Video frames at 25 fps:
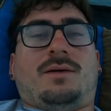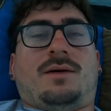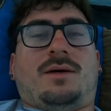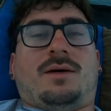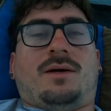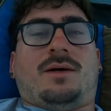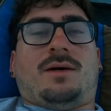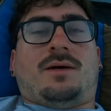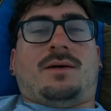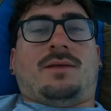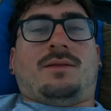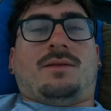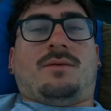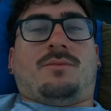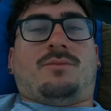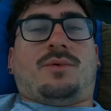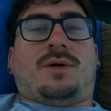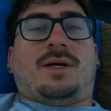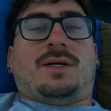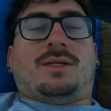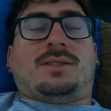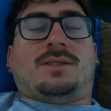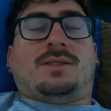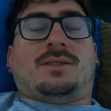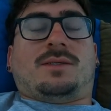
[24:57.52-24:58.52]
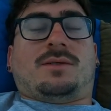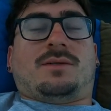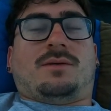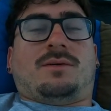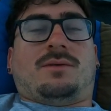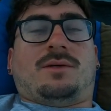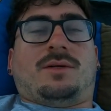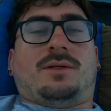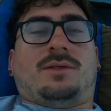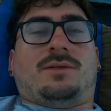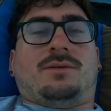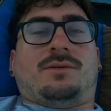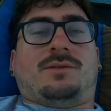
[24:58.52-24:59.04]
the braces could
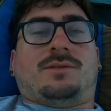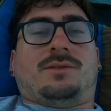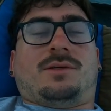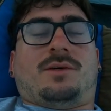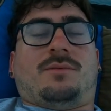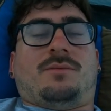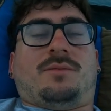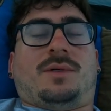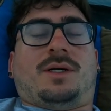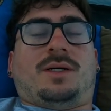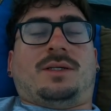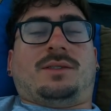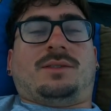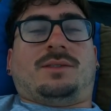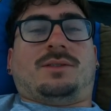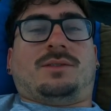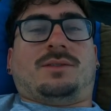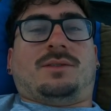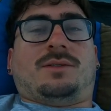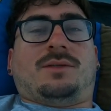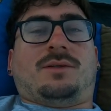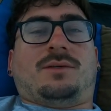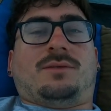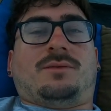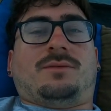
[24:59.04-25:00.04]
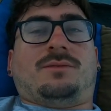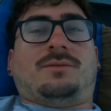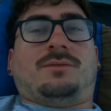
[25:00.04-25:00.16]
only do so much. So